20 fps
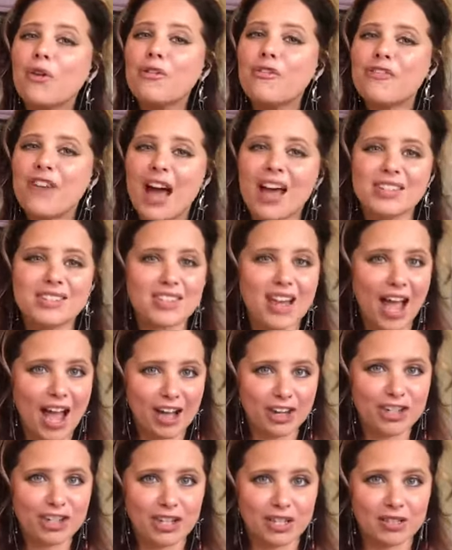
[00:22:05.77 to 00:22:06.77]
No
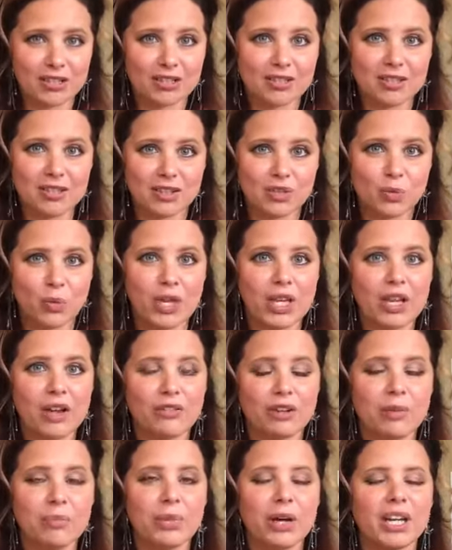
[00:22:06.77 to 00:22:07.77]
fast actions
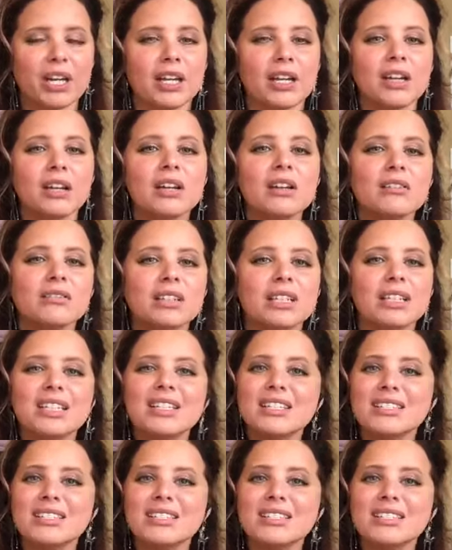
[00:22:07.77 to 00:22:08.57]
this week, everybody.